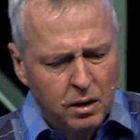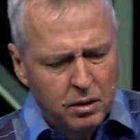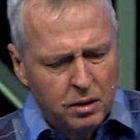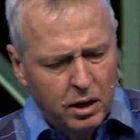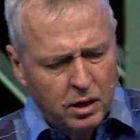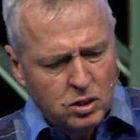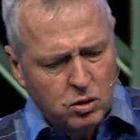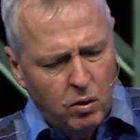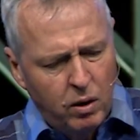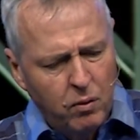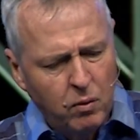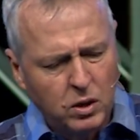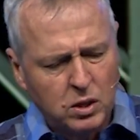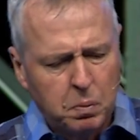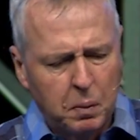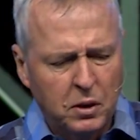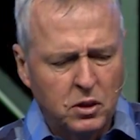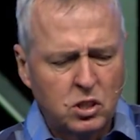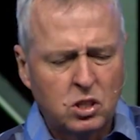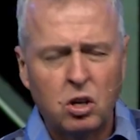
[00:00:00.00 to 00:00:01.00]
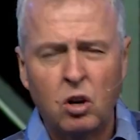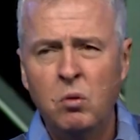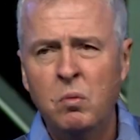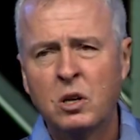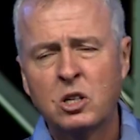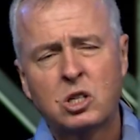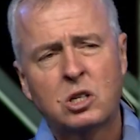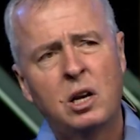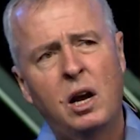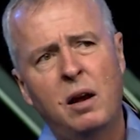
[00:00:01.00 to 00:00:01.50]
That's why we spent so
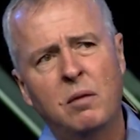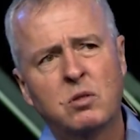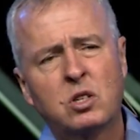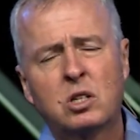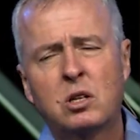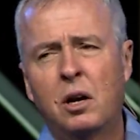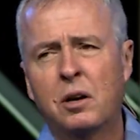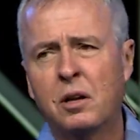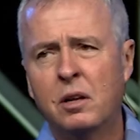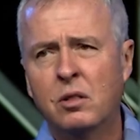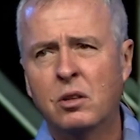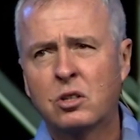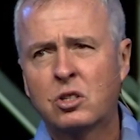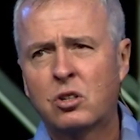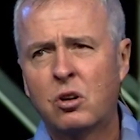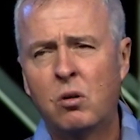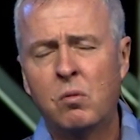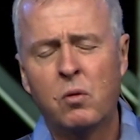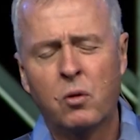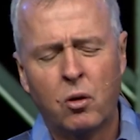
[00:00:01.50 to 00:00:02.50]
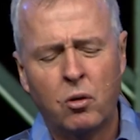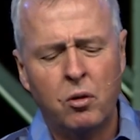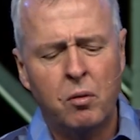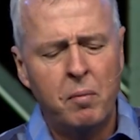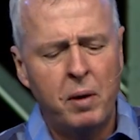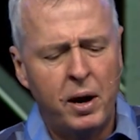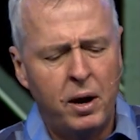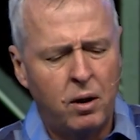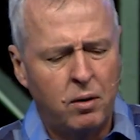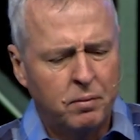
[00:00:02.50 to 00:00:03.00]
much time studying the Sermon on the
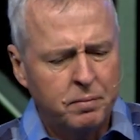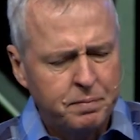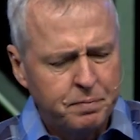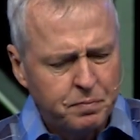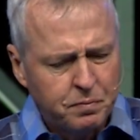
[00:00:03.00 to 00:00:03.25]
Mount,